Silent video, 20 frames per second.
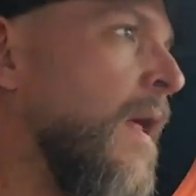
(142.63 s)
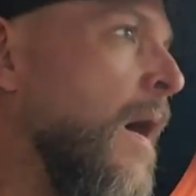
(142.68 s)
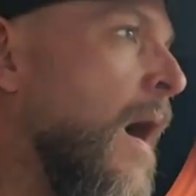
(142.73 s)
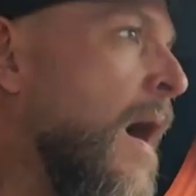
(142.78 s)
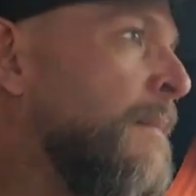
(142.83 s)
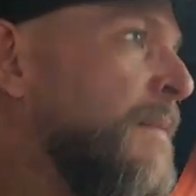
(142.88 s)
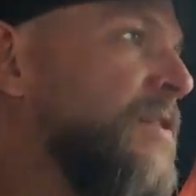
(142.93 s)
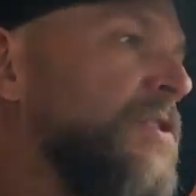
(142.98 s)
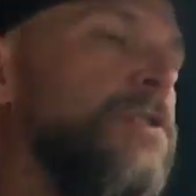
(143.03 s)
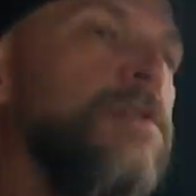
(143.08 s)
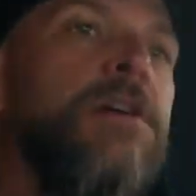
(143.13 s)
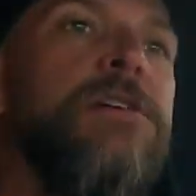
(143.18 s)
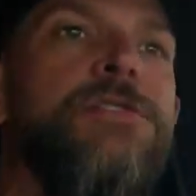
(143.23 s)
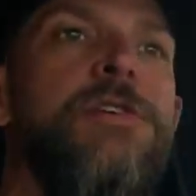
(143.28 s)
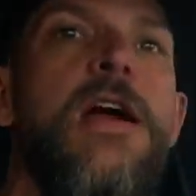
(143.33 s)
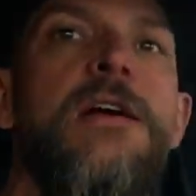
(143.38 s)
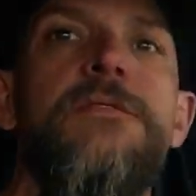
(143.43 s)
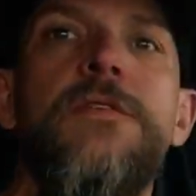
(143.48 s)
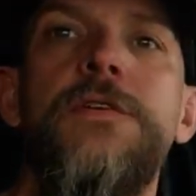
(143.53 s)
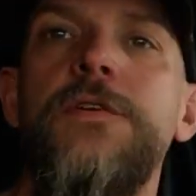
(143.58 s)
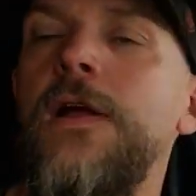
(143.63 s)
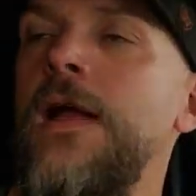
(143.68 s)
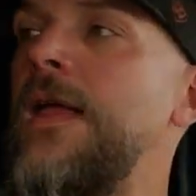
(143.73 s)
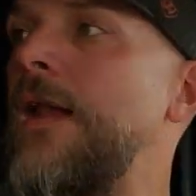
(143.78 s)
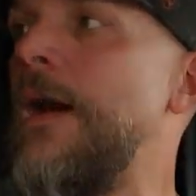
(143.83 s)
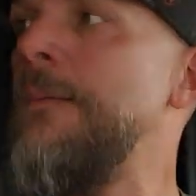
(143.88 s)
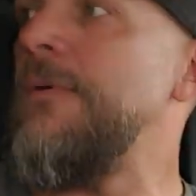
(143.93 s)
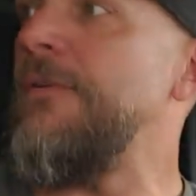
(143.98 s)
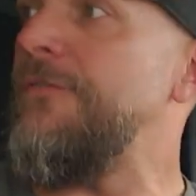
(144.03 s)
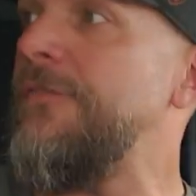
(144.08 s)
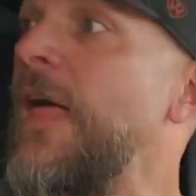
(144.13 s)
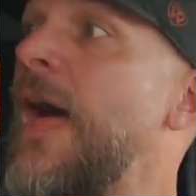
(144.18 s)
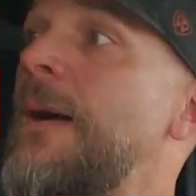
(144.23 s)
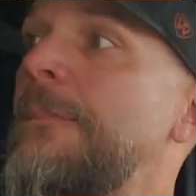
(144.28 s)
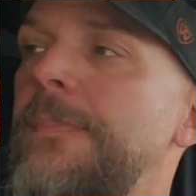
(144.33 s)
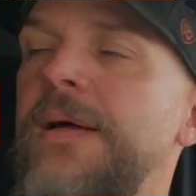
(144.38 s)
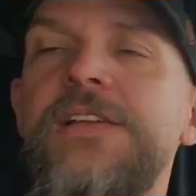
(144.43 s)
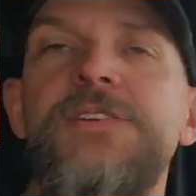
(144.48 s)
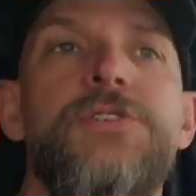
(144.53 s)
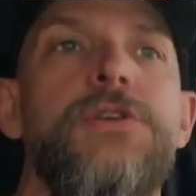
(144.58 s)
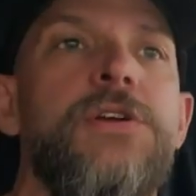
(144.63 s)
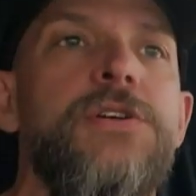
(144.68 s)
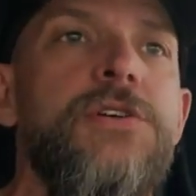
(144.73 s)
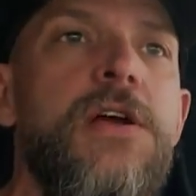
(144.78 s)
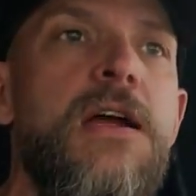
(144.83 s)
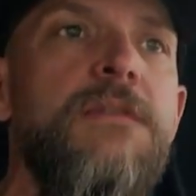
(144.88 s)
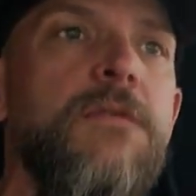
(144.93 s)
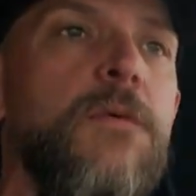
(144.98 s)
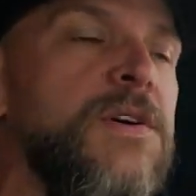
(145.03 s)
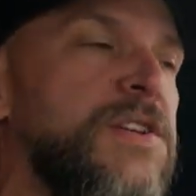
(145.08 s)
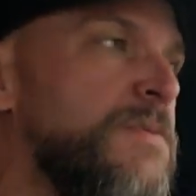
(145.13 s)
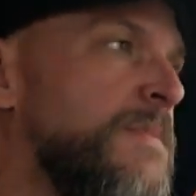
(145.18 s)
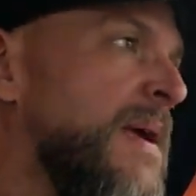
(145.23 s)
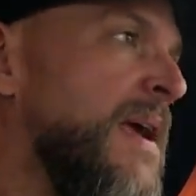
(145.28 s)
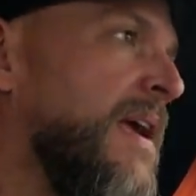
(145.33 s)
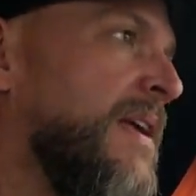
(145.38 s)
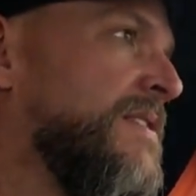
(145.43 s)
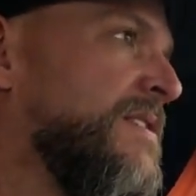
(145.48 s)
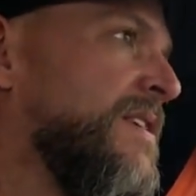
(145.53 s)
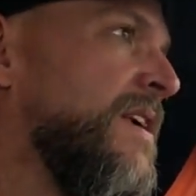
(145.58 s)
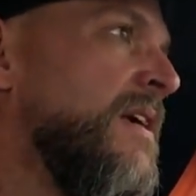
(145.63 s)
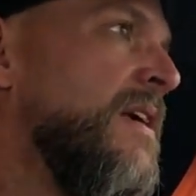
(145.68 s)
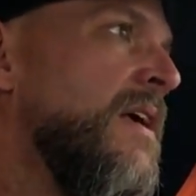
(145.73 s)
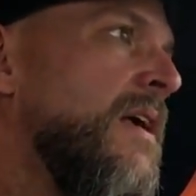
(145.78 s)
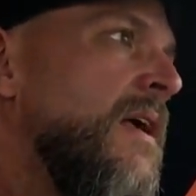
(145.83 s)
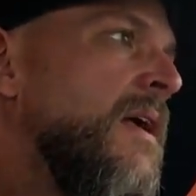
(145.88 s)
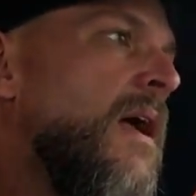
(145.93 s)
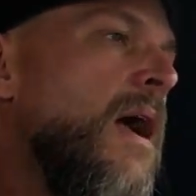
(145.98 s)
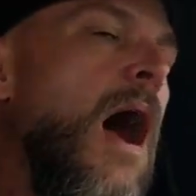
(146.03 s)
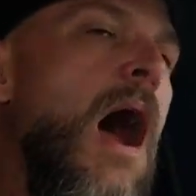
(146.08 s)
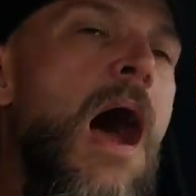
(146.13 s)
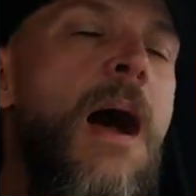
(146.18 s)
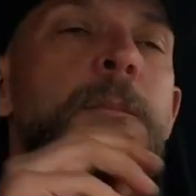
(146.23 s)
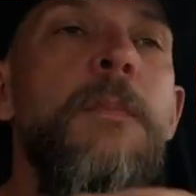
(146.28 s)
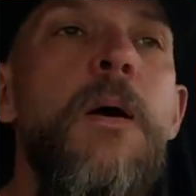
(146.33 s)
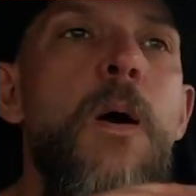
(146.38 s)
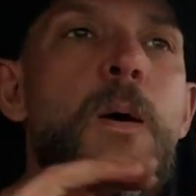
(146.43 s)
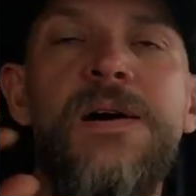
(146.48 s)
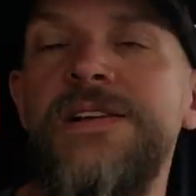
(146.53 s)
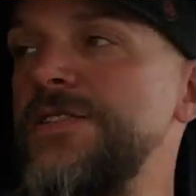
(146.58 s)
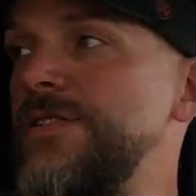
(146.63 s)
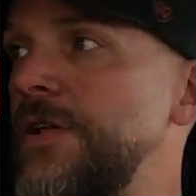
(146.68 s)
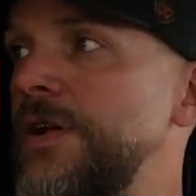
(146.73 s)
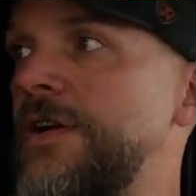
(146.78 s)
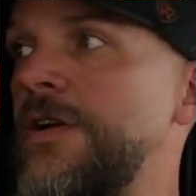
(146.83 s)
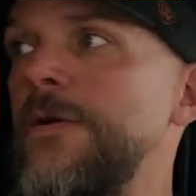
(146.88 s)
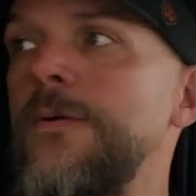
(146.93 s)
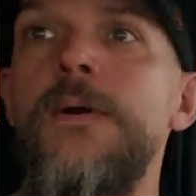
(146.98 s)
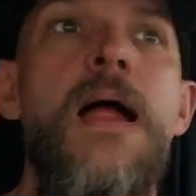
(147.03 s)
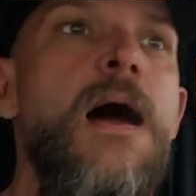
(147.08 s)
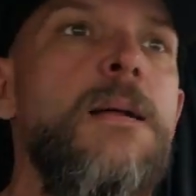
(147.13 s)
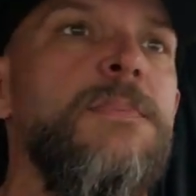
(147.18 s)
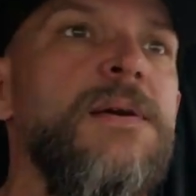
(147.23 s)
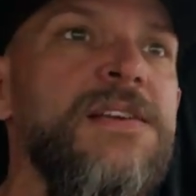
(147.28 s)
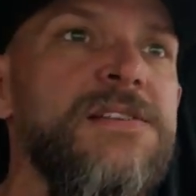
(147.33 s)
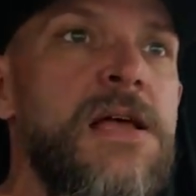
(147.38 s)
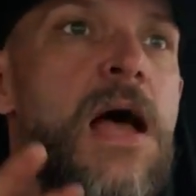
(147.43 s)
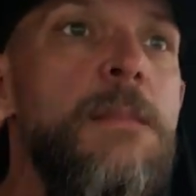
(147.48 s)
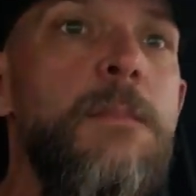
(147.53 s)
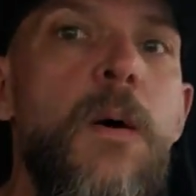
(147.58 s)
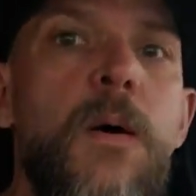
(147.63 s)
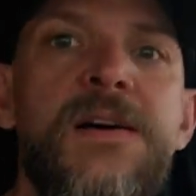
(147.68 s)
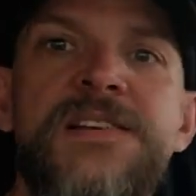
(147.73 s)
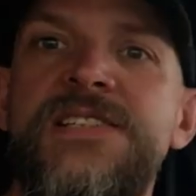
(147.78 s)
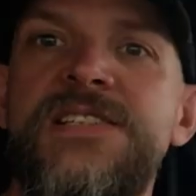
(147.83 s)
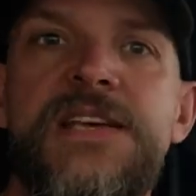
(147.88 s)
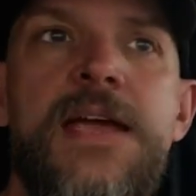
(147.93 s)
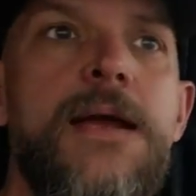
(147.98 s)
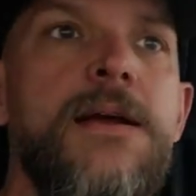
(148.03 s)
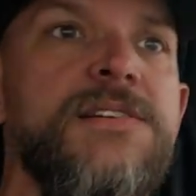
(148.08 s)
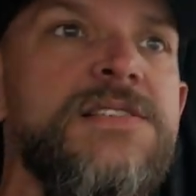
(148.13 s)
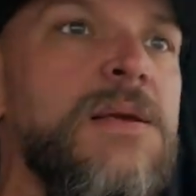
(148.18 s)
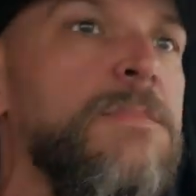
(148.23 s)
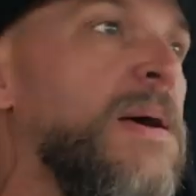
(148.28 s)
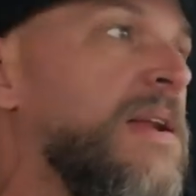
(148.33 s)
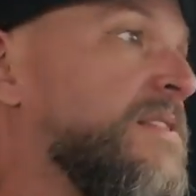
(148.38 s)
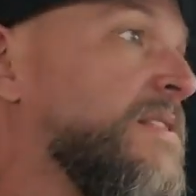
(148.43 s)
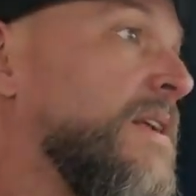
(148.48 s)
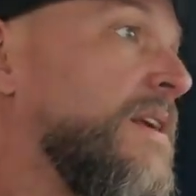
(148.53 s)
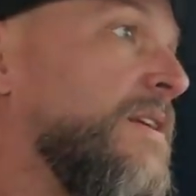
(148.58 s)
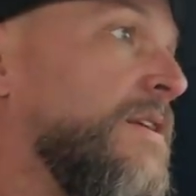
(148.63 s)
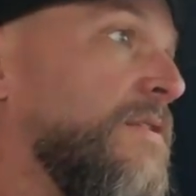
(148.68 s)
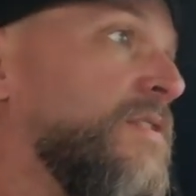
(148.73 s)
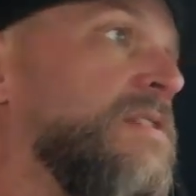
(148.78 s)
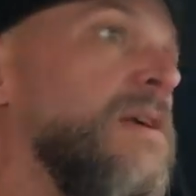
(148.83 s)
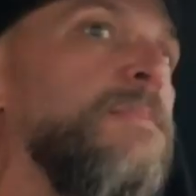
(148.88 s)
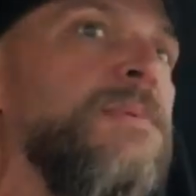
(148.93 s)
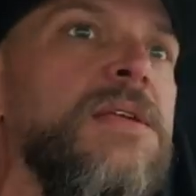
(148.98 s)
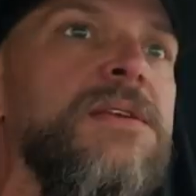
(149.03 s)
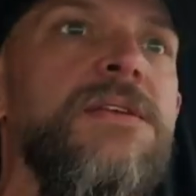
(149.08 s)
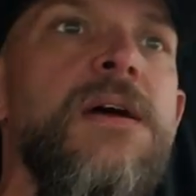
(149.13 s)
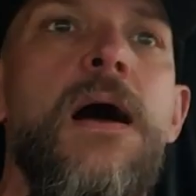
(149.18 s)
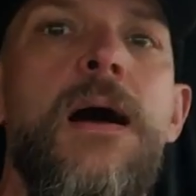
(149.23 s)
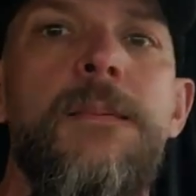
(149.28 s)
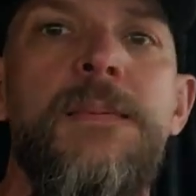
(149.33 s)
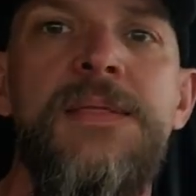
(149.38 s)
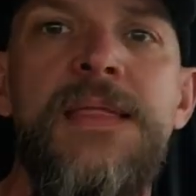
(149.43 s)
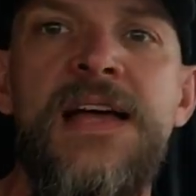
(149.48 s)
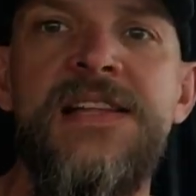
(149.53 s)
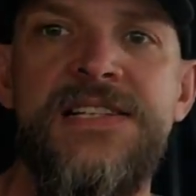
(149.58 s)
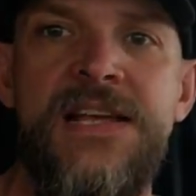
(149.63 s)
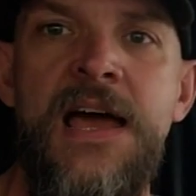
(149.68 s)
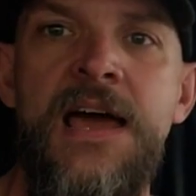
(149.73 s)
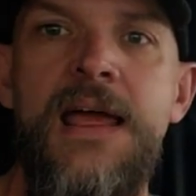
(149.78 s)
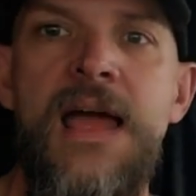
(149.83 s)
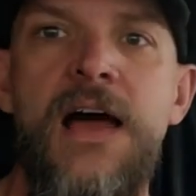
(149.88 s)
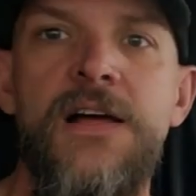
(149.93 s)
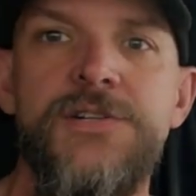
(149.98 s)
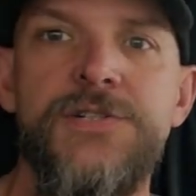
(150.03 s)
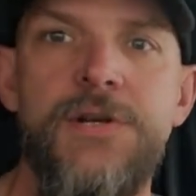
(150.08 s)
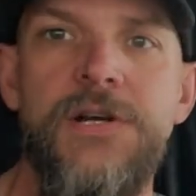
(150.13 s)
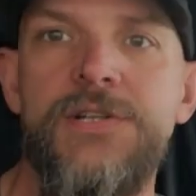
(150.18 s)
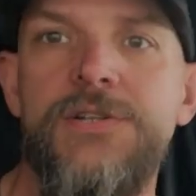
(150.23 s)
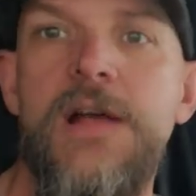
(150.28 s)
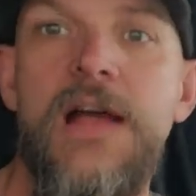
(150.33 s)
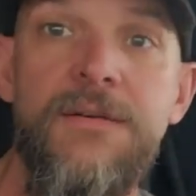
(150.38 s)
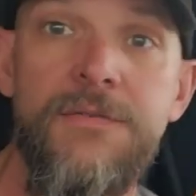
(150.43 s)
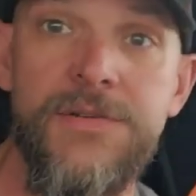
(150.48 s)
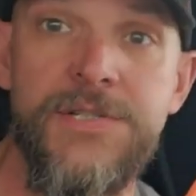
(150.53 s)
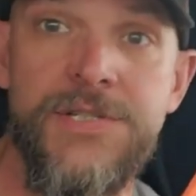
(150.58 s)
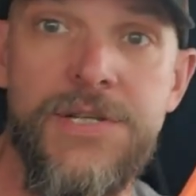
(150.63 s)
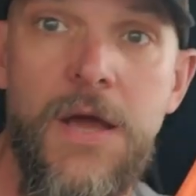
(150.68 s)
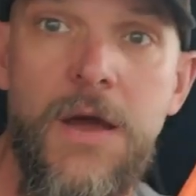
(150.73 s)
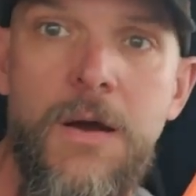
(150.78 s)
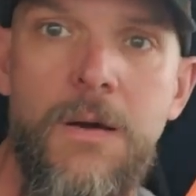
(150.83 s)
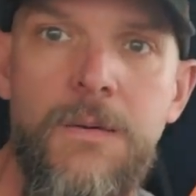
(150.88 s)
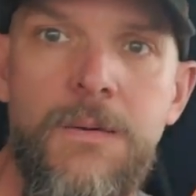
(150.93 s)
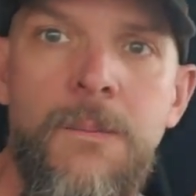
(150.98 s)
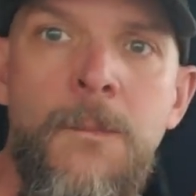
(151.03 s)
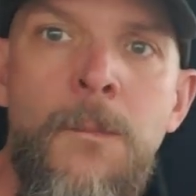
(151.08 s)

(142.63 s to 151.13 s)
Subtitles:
Now, I'm a truck driver, granted, I'm a flatbed truck driver, which means I'm always looking around because I'm always scared somebody's going to do something dumb, and that's kind of how truck drivers go.